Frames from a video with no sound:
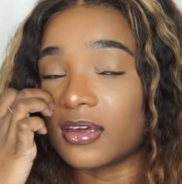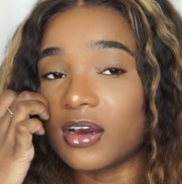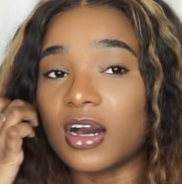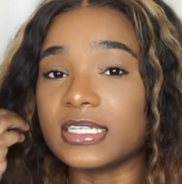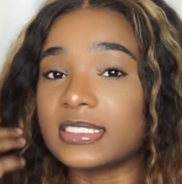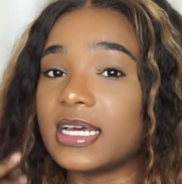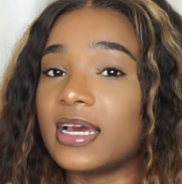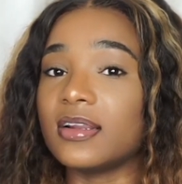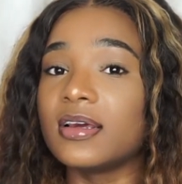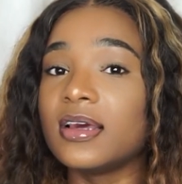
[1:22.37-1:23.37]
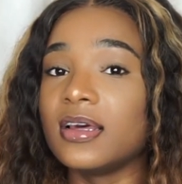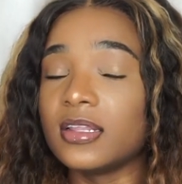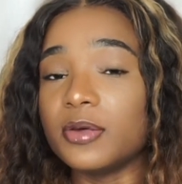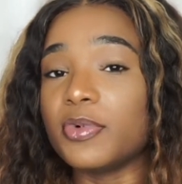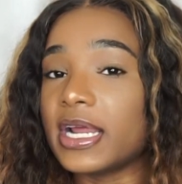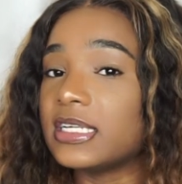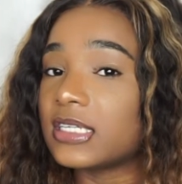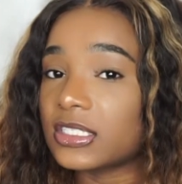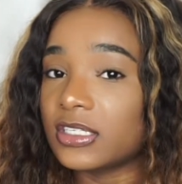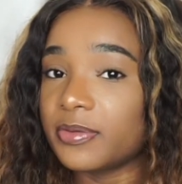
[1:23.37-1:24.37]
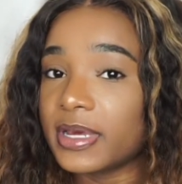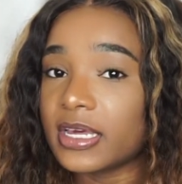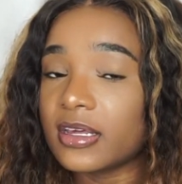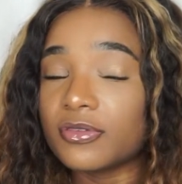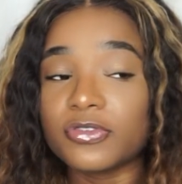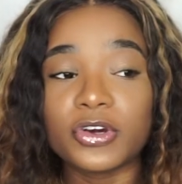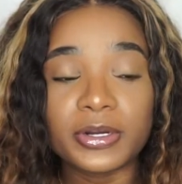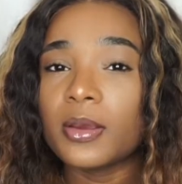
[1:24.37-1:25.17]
cost that the brand is actually making it for.